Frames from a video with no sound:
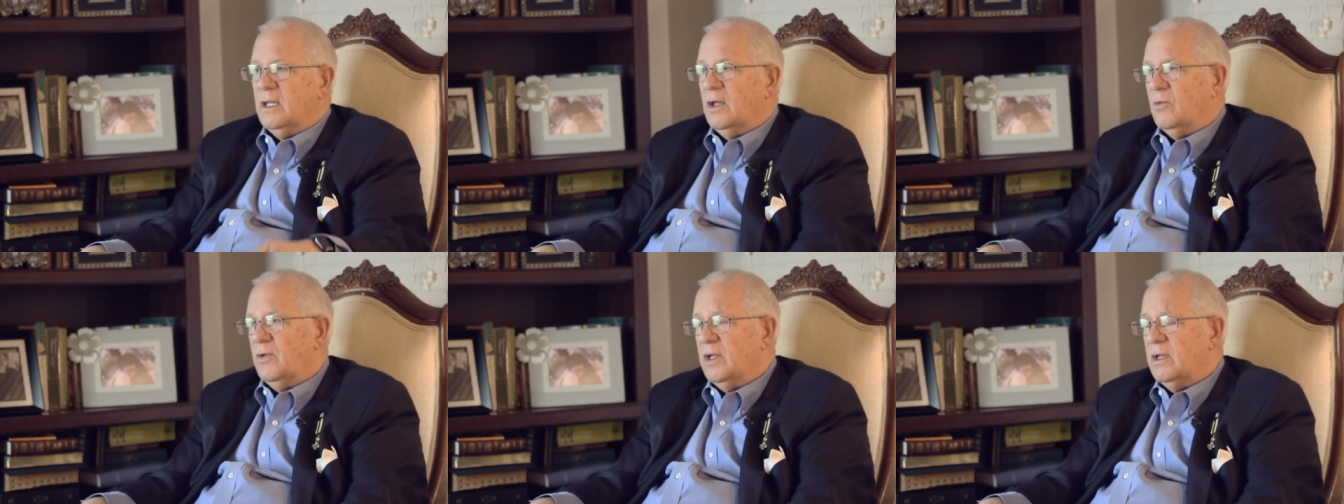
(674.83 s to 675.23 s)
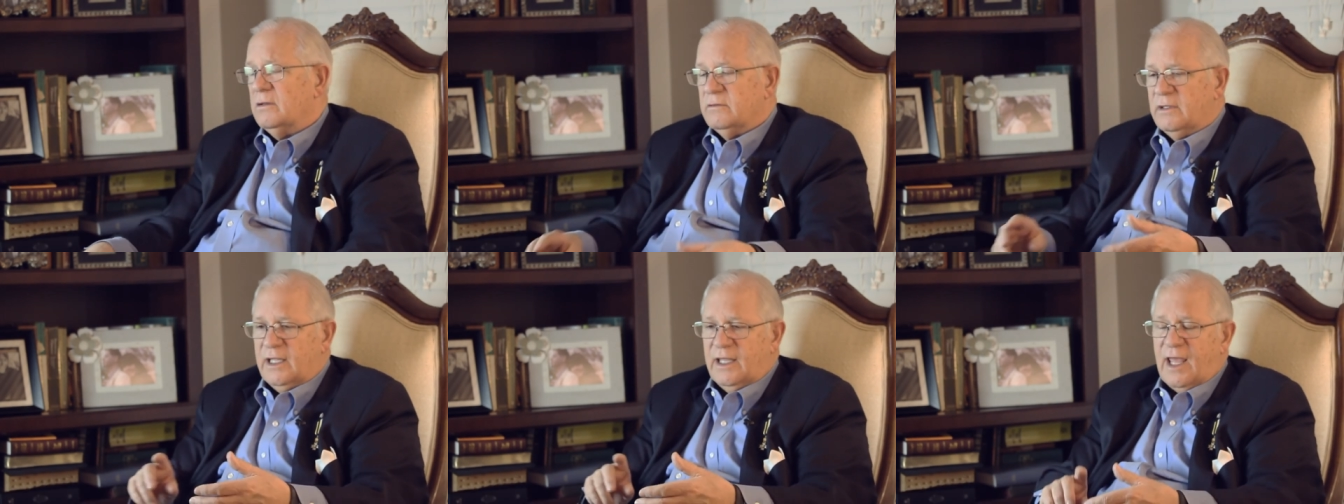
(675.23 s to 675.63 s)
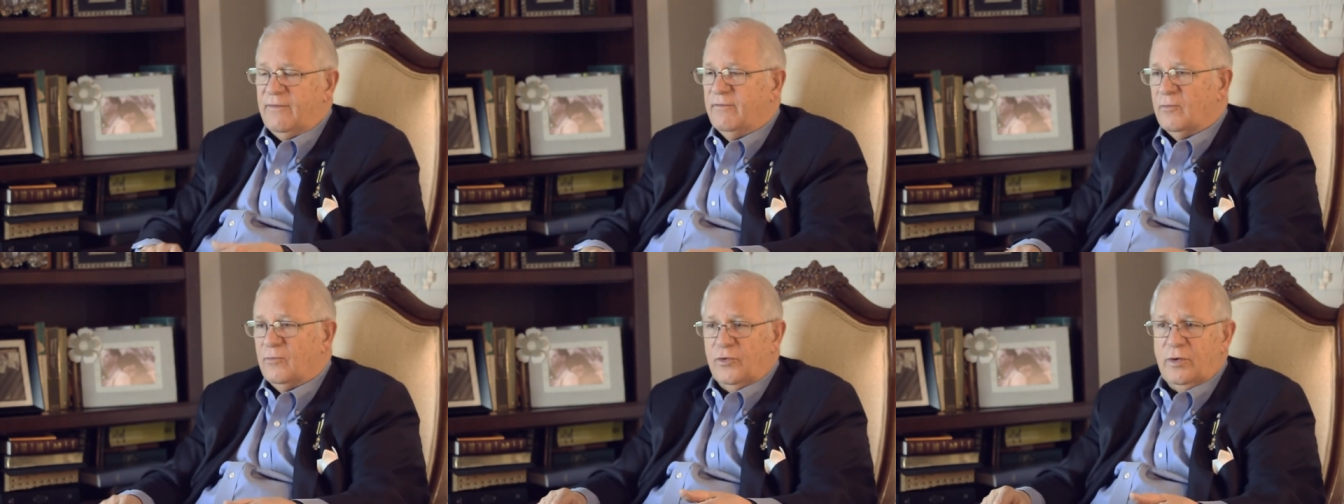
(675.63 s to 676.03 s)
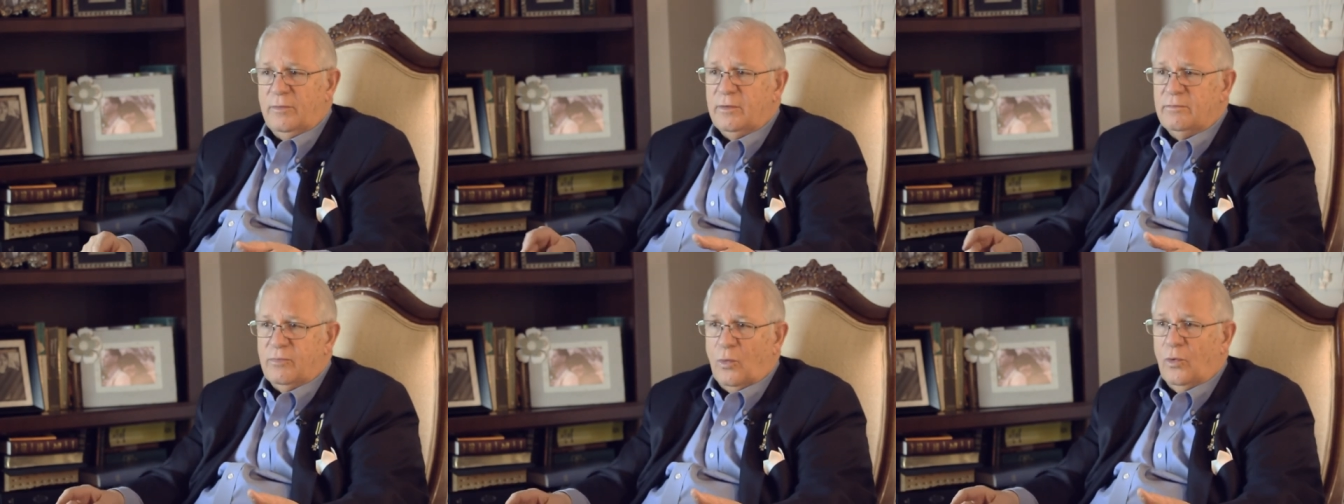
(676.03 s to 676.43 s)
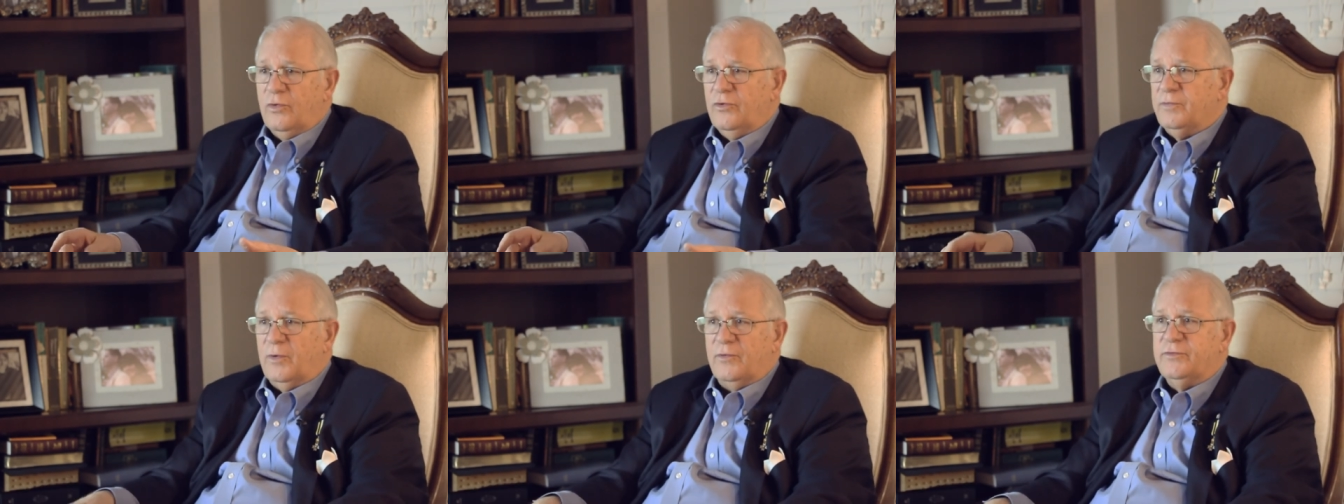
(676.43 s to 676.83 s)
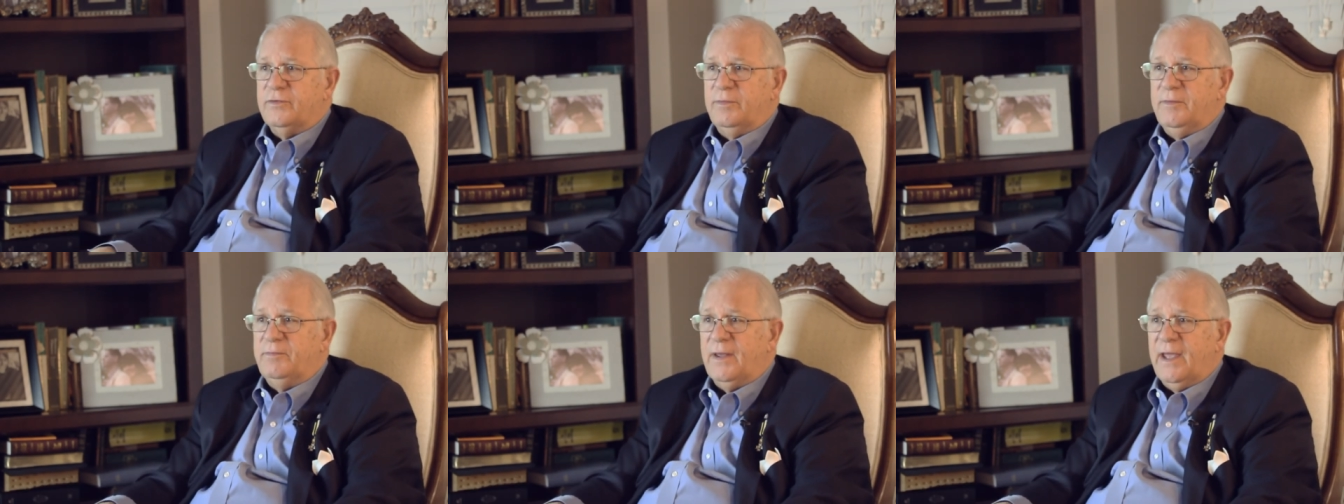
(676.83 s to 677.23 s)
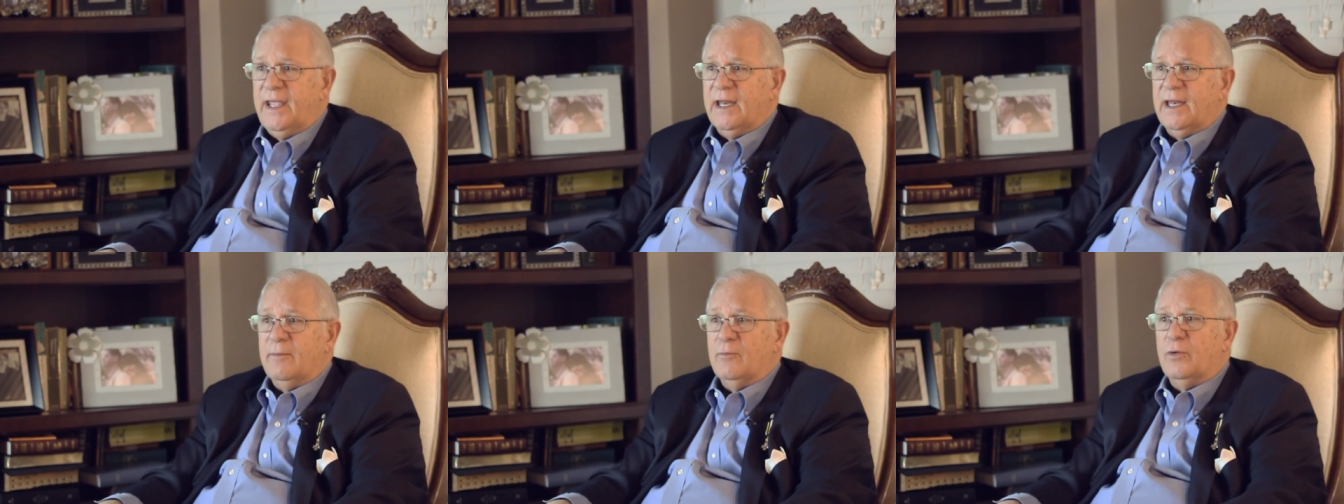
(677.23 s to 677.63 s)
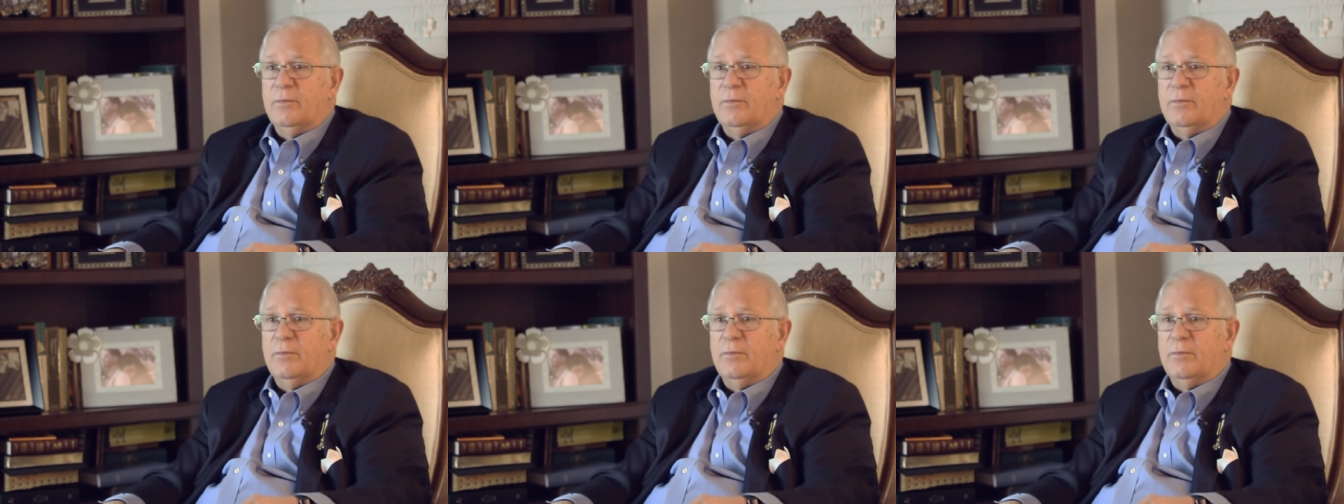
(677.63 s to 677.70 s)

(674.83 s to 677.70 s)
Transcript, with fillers: Well, he gave him room and board and supposed to be paying him.